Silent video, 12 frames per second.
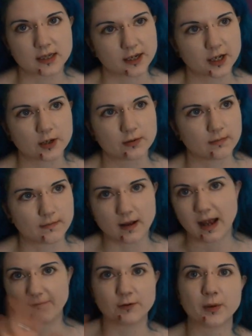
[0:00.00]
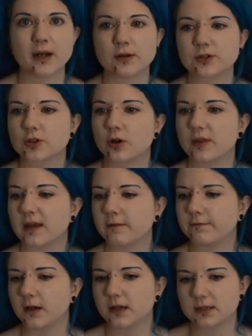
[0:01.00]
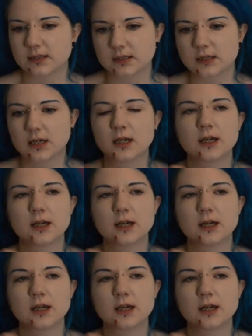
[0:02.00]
I know everyone else got there first.